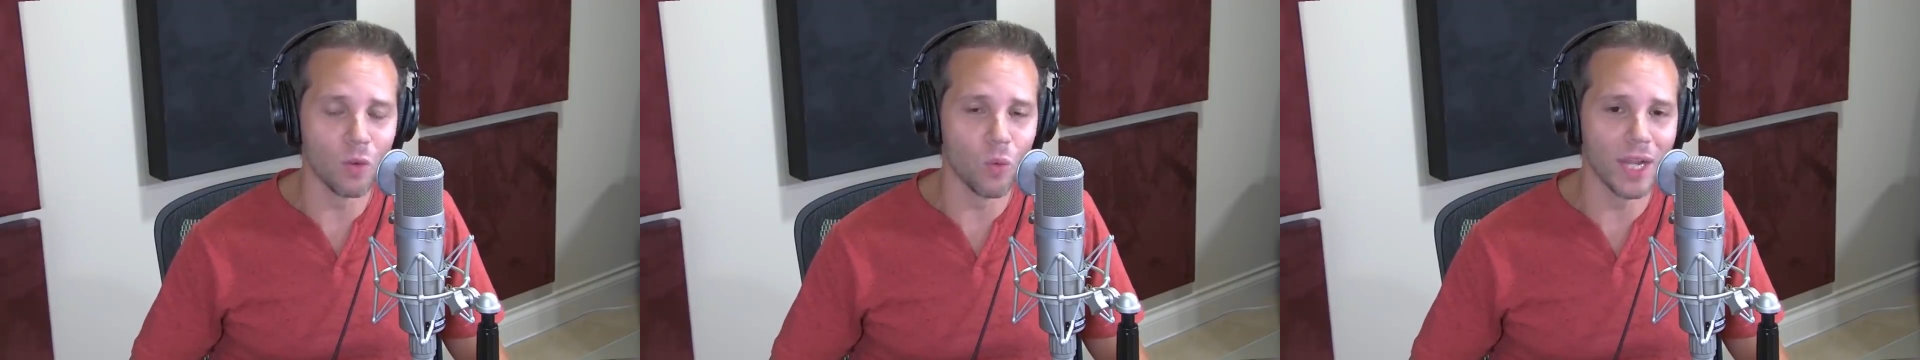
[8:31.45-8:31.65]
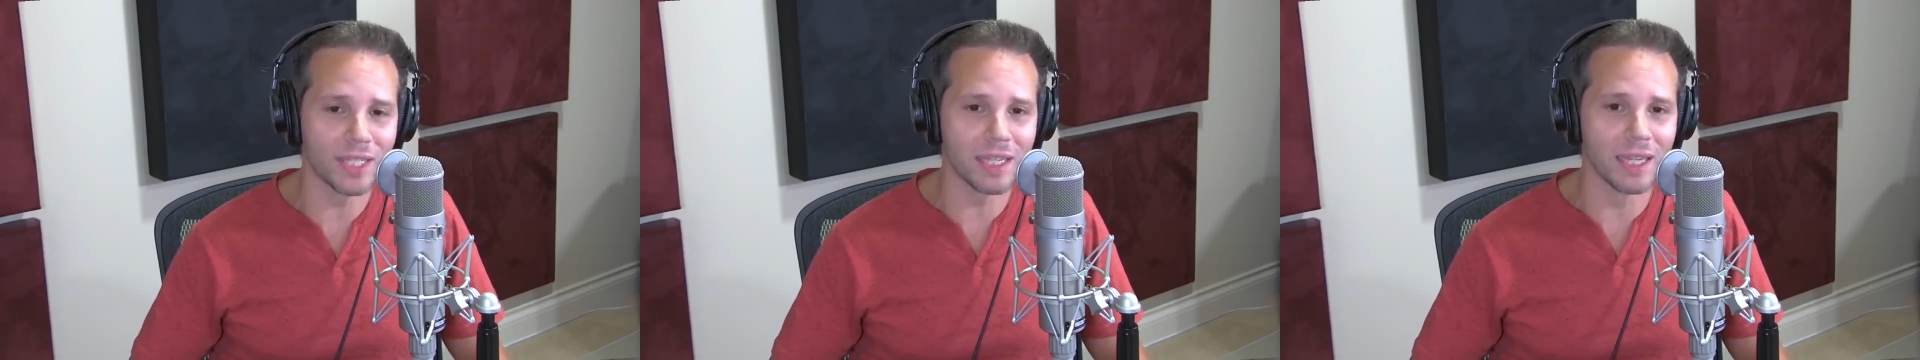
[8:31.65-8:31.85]

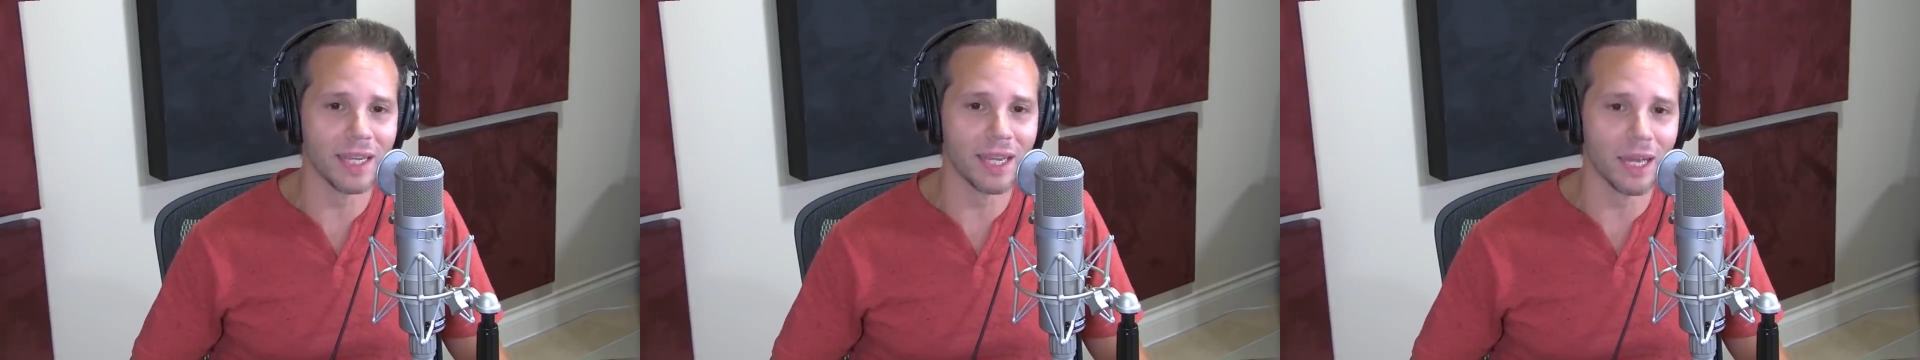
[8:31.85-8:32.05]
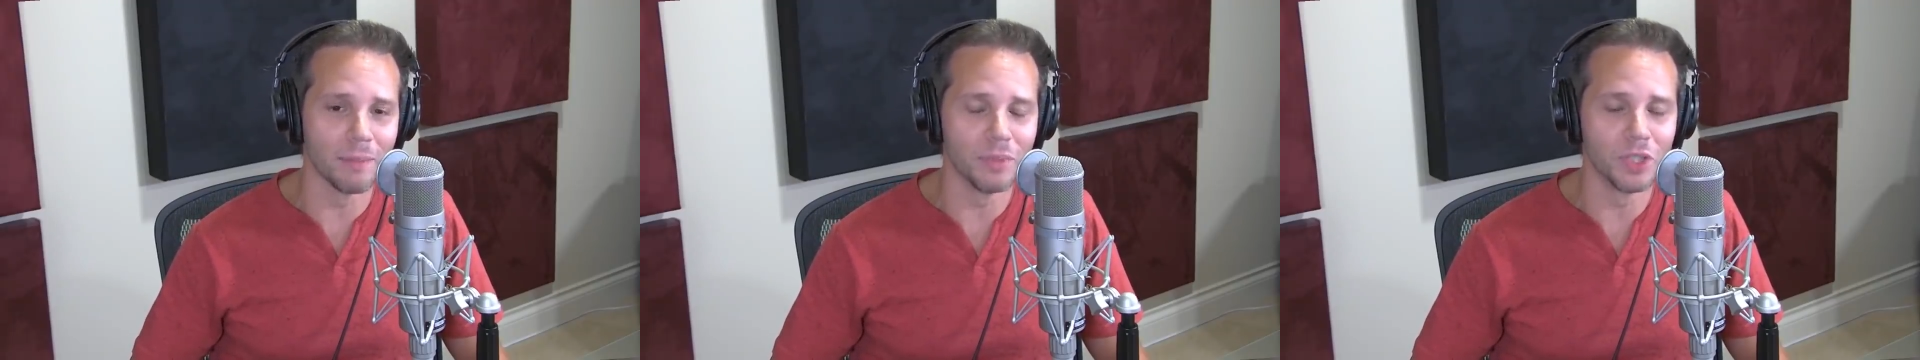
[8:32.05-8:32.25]

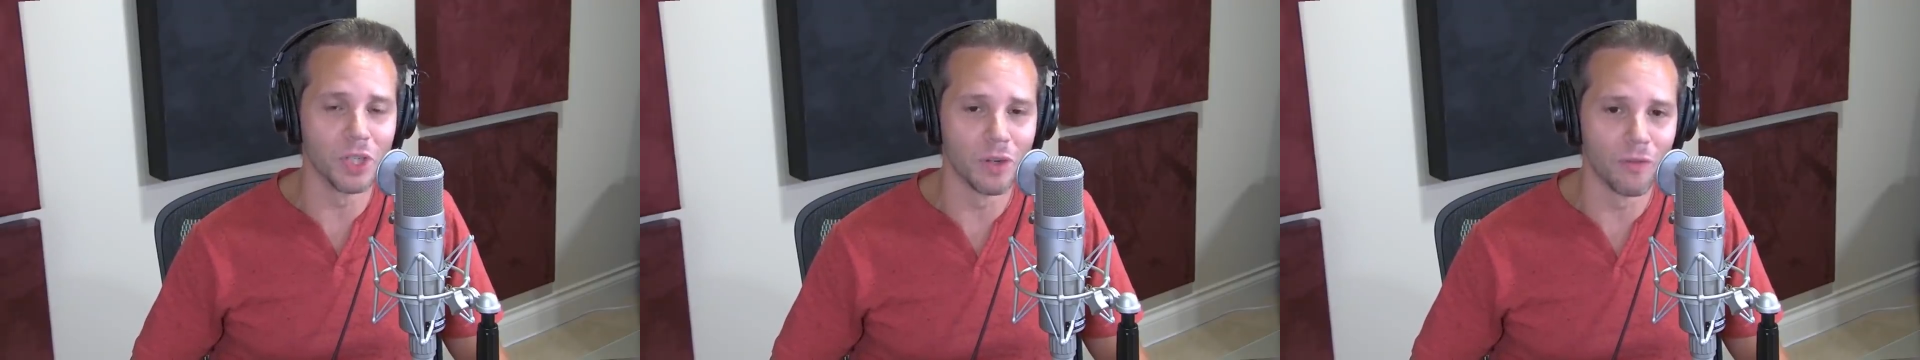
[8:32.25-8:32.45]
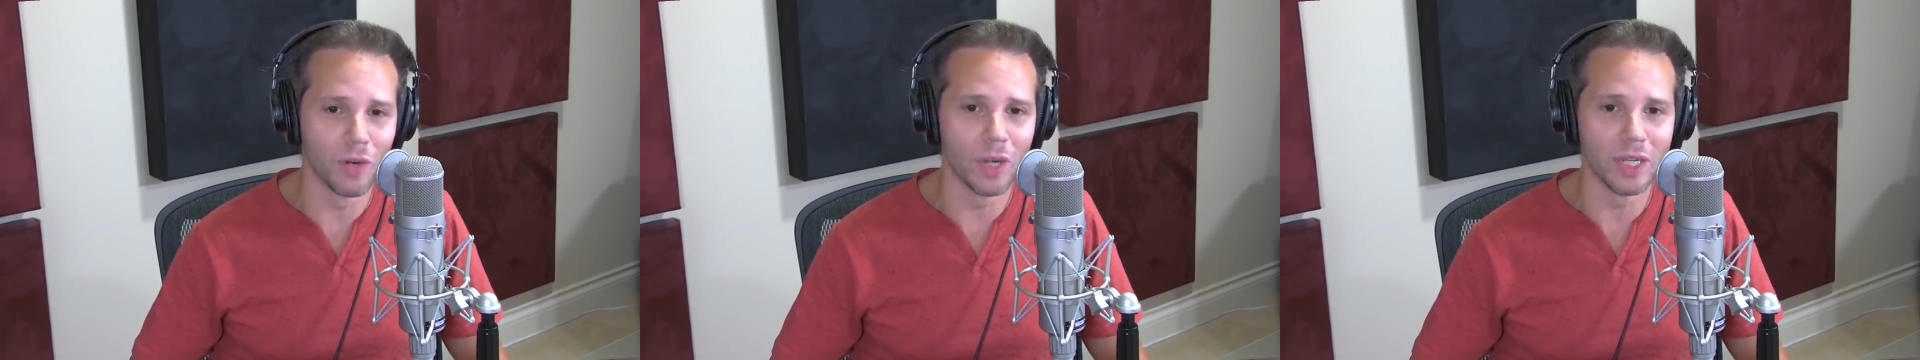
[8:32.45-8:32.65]

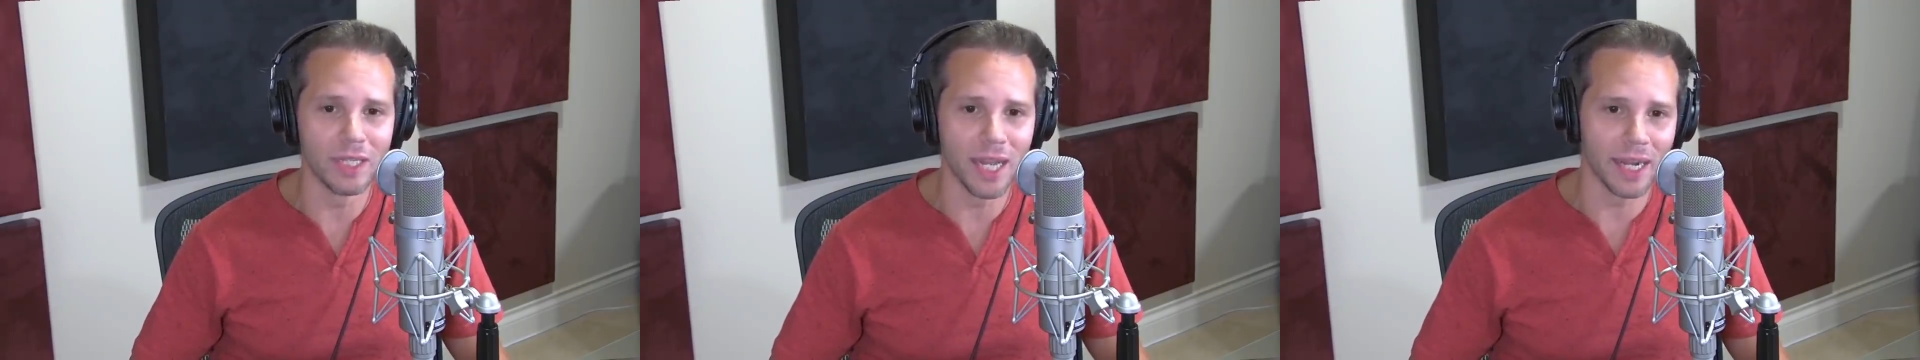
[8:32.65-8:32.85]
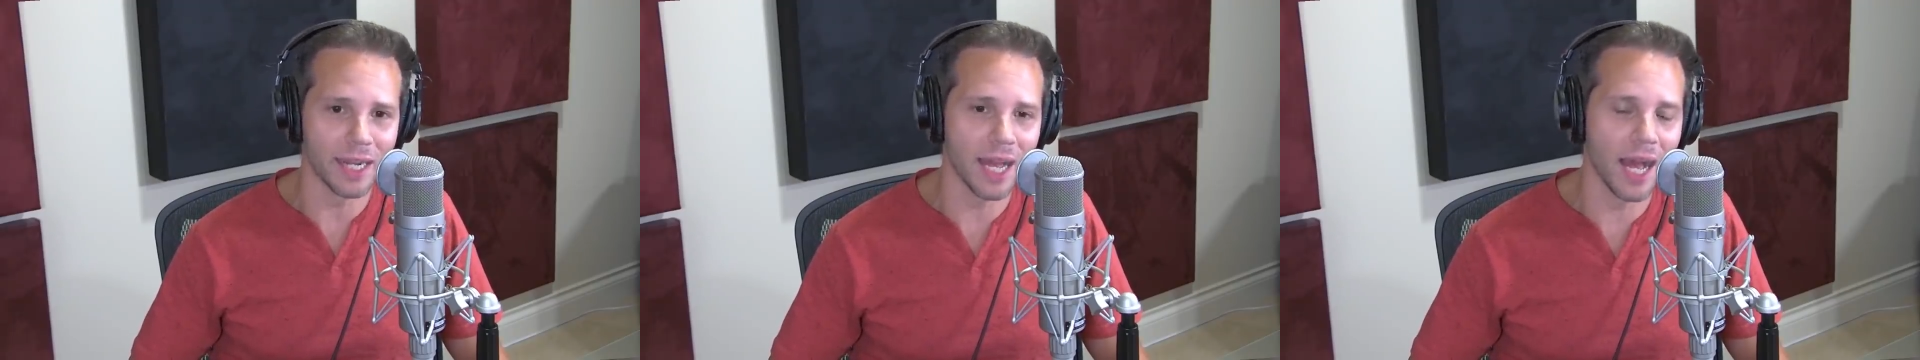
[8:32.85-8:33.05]

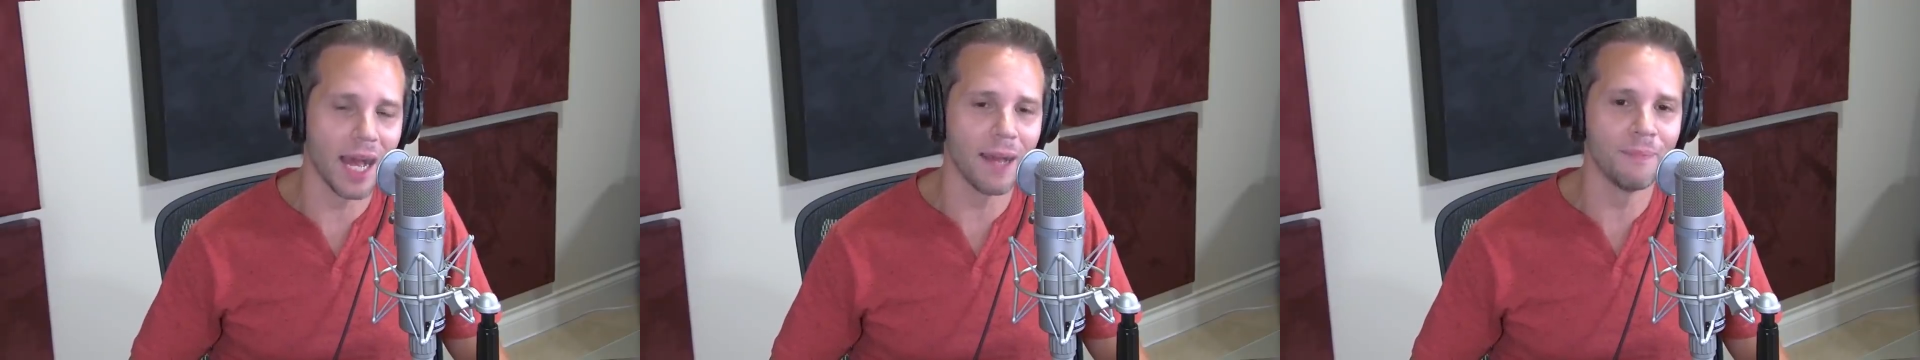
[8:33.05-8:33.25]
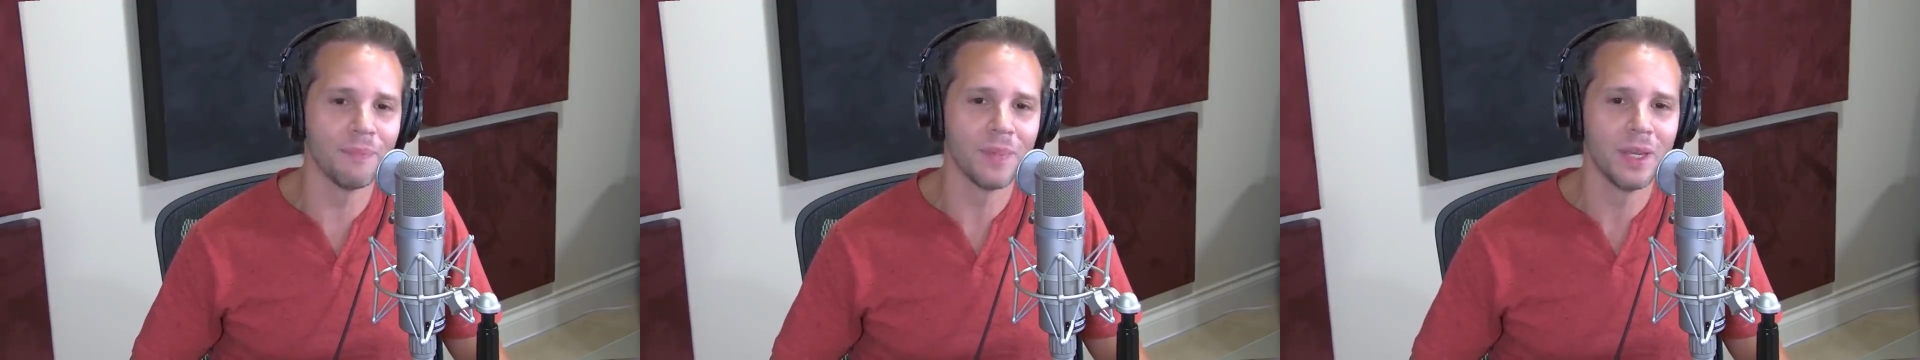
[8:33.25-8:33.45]

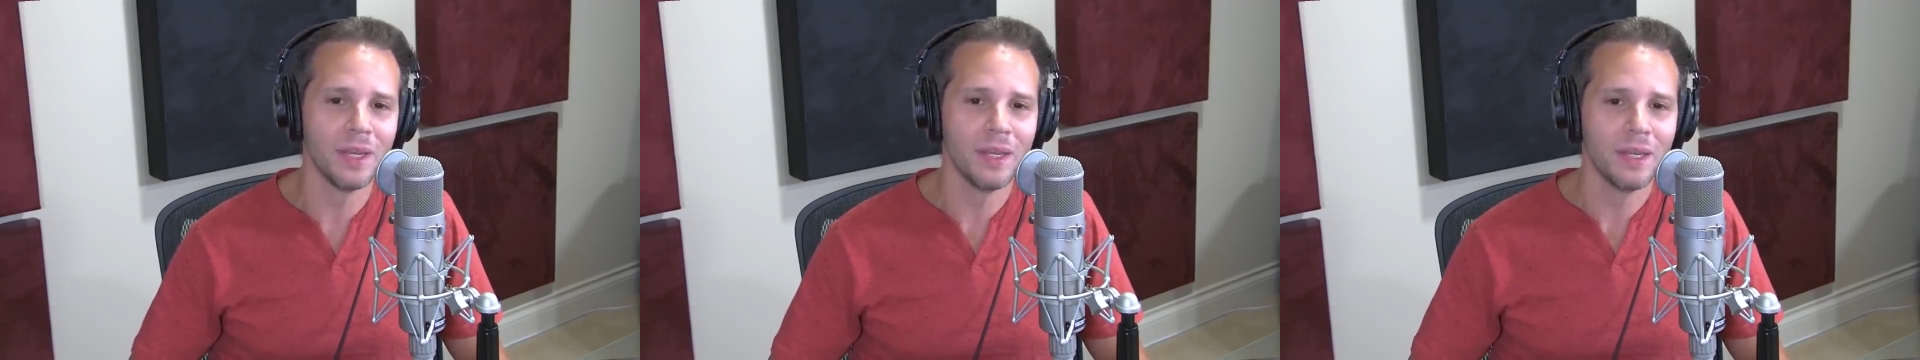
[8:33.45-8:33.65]
WrestlingObserver.com.